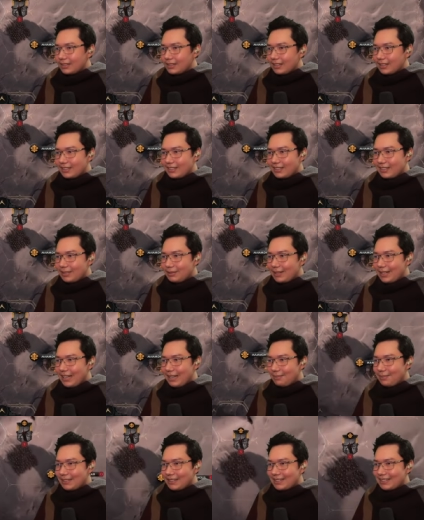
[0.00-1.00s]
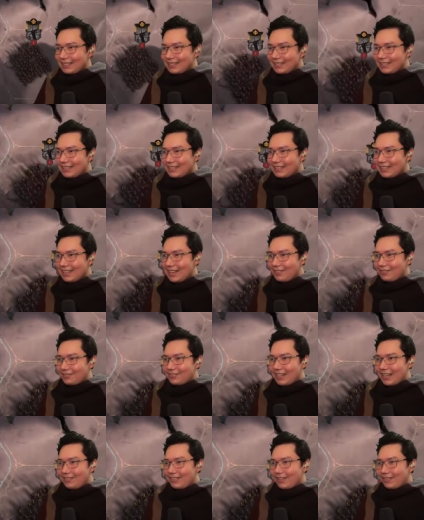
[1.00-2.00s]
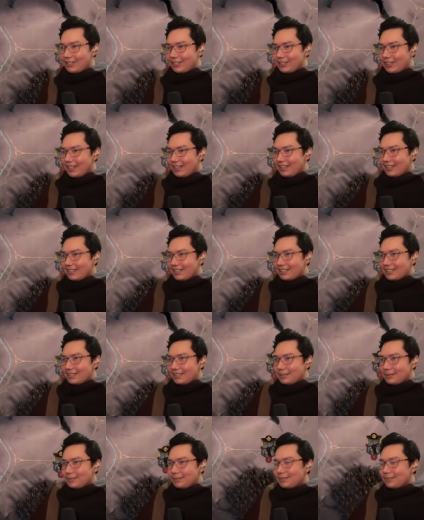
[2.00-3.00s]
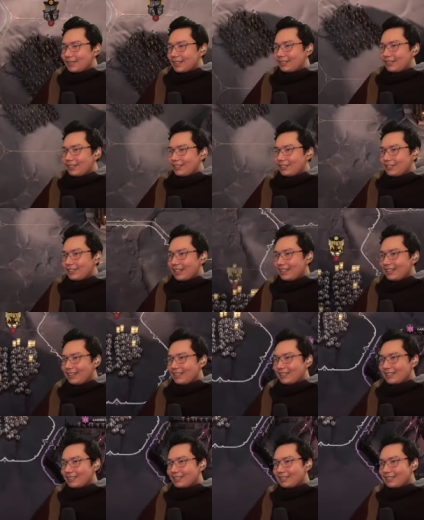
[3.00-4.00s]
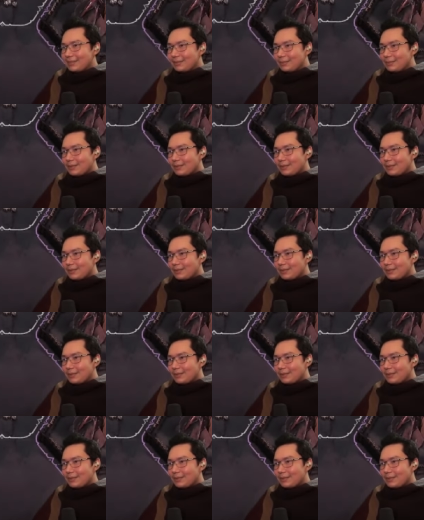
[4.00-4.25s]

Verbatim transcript: Let's see what happens. I've I've never tried this. I've never tried this.